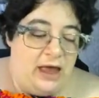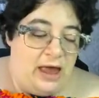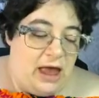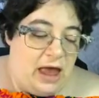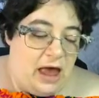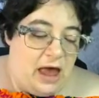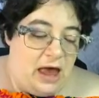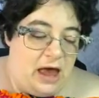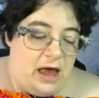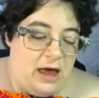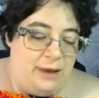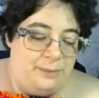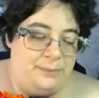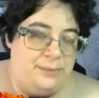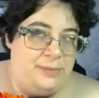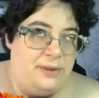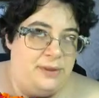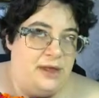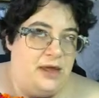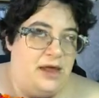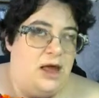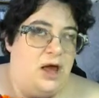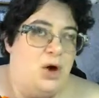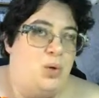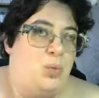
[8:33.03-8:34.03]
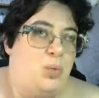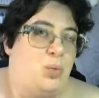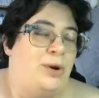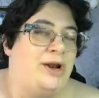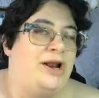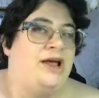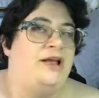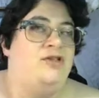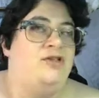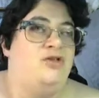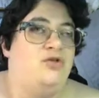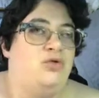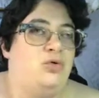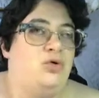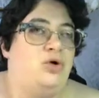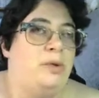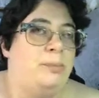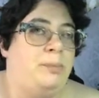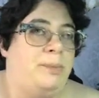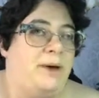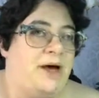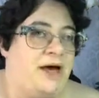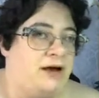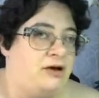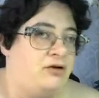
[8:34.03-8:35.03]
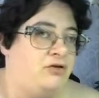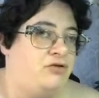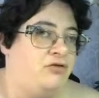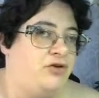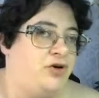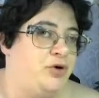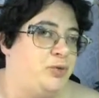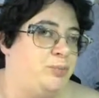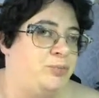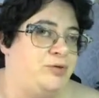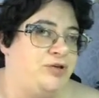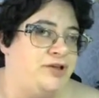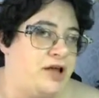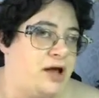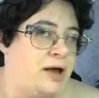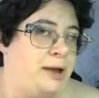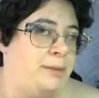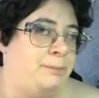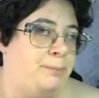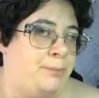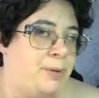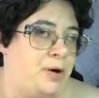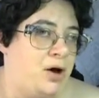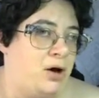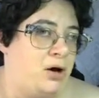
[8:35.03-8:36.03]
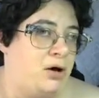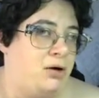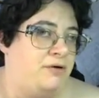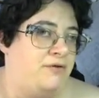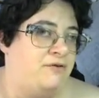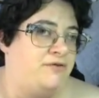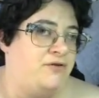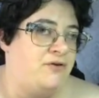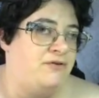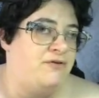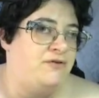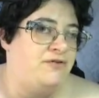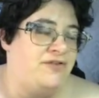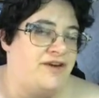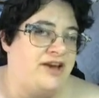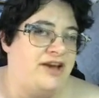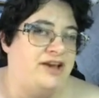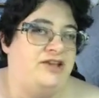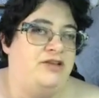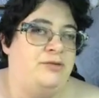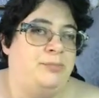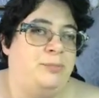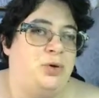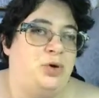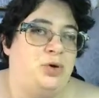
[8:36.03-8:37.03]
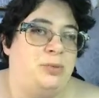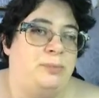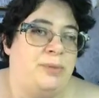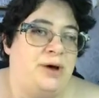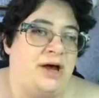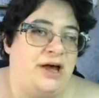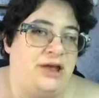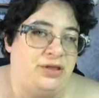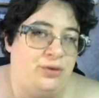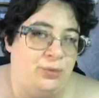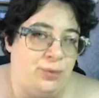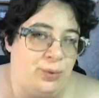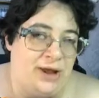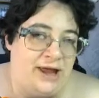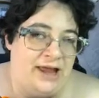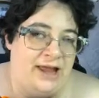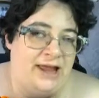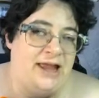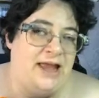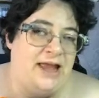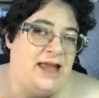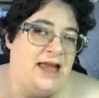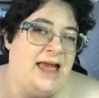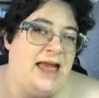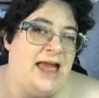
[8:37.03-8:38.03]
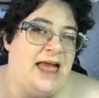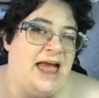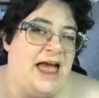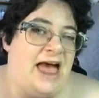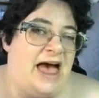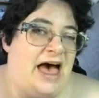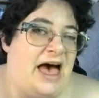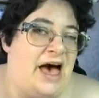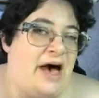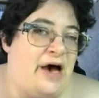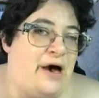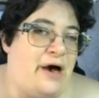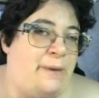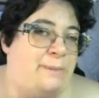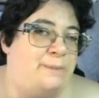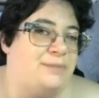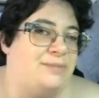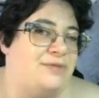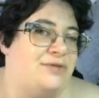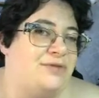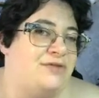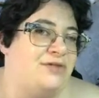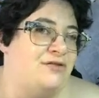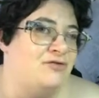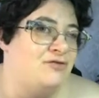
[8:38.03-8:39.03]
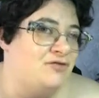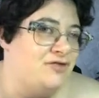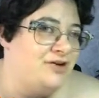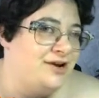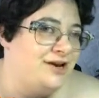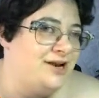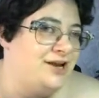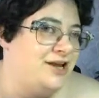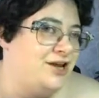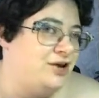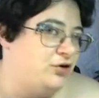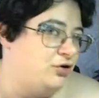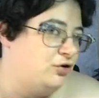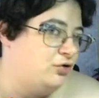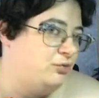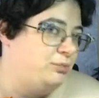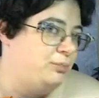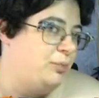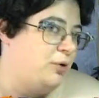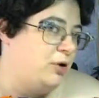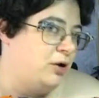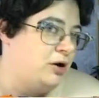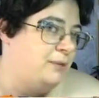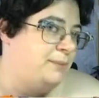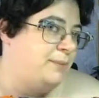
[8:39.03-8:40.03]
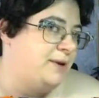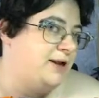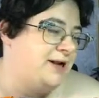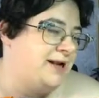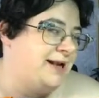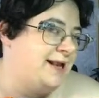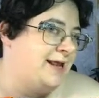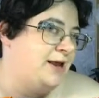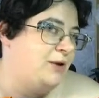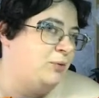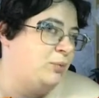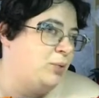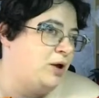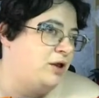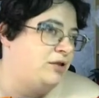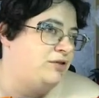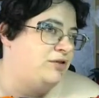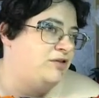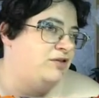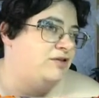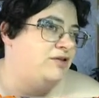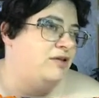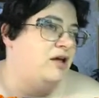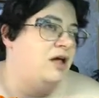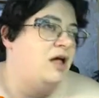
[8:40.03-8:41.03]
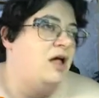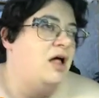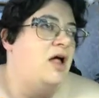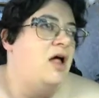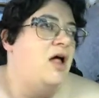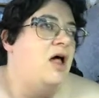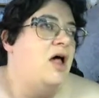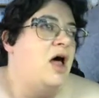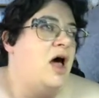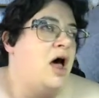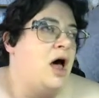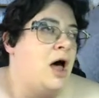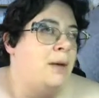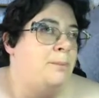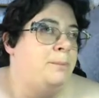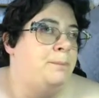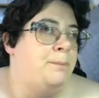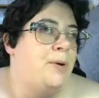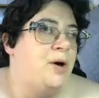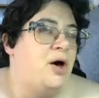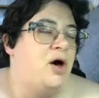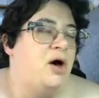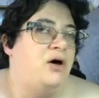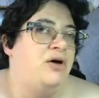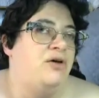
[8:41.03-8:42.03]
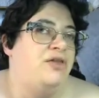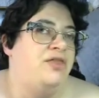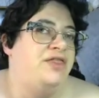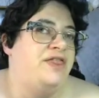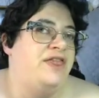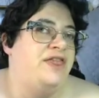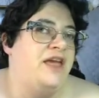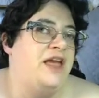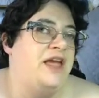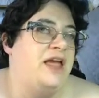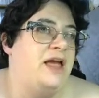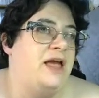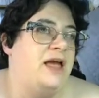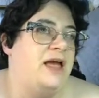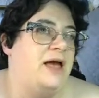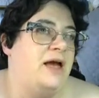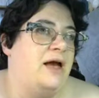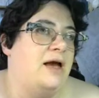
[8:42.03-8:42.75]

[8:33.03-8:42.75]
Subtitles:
When I talk about groups that I'm part of on Facebook, by the way, the really good polymer clay ones, I'm part of the